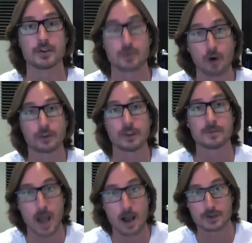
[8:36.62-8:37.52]
and stroke
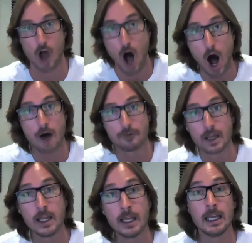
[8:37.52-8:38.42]
themselves off
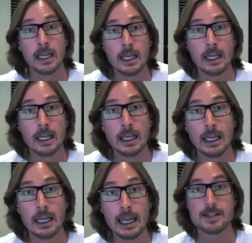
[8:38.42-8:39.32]

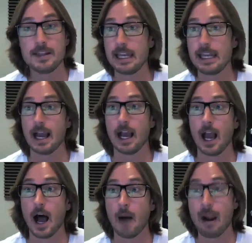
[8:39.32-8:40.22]
is the
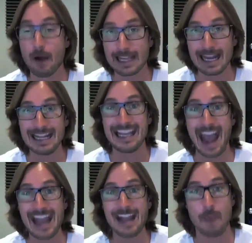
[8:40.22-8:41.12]
American
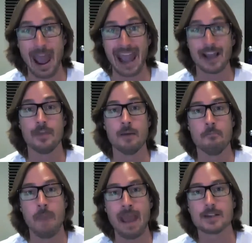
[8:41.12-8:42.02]
gangbang that
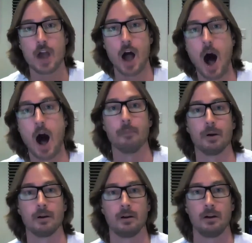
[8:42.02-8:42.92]
makes up
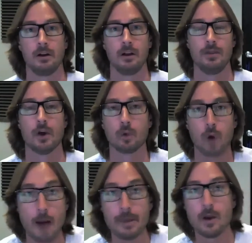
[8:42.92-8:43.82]
the
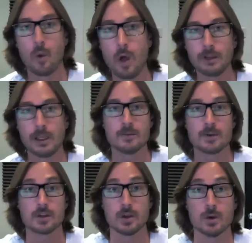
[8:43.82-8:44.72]
Robin
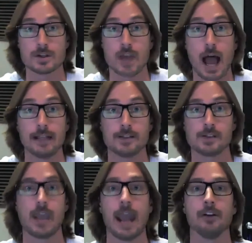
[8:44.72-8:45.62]
Williams suicide
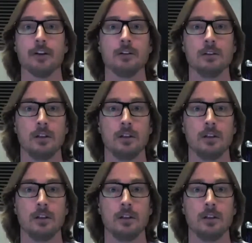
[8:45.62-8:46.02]
scandal.